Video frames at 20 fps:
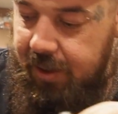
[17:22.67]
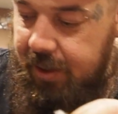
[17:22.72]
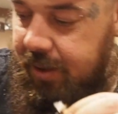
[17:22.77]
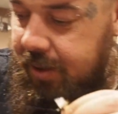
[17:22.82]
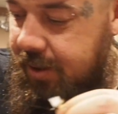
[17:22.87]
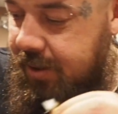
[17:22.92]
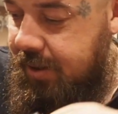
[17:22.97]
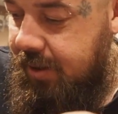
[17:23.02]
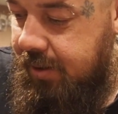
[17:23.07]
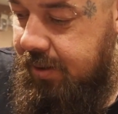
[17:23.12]

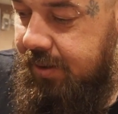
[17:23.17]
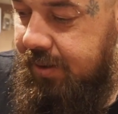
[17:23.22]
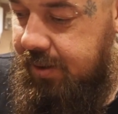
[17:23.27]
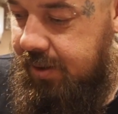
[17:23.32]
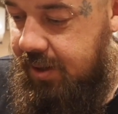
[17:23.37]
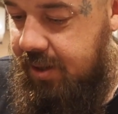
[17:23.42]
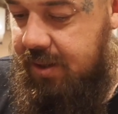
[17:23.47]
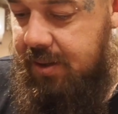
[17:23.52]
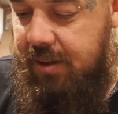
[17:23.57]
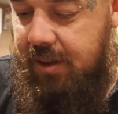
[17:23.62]
So
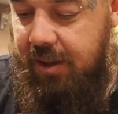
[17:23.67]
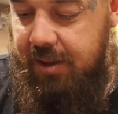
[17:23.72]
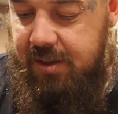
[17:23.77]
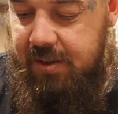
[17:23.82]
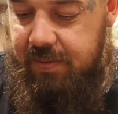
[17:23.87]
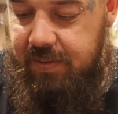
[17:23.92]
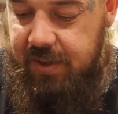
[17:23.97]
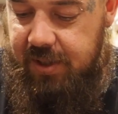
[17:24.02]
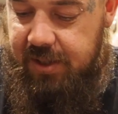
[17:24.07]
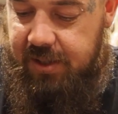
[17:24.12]
there's lots
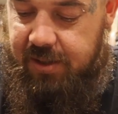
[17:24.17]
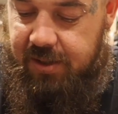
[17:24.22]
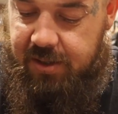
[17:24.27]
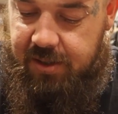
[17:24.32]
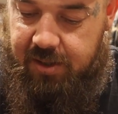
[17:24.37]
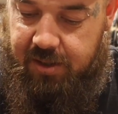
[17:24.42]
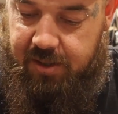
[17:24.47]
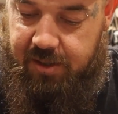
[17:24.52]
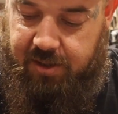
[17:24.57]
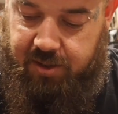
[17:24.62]
of reasons
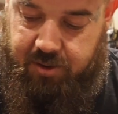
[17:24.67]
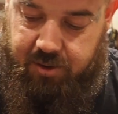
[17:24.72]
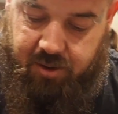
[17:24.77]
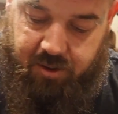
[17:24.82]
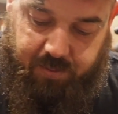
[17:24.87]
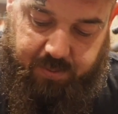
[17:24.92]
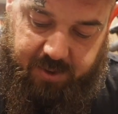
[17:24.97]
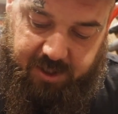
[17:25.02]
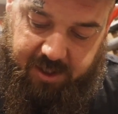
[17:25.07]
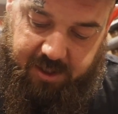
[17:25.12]
to just
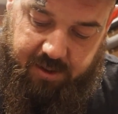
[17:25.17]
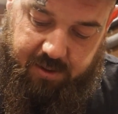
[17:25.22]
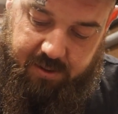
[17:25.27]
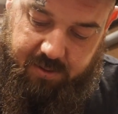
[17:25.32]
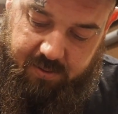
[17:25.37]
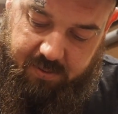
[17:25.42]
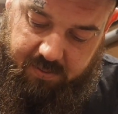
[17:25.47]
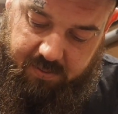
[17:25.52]
drop down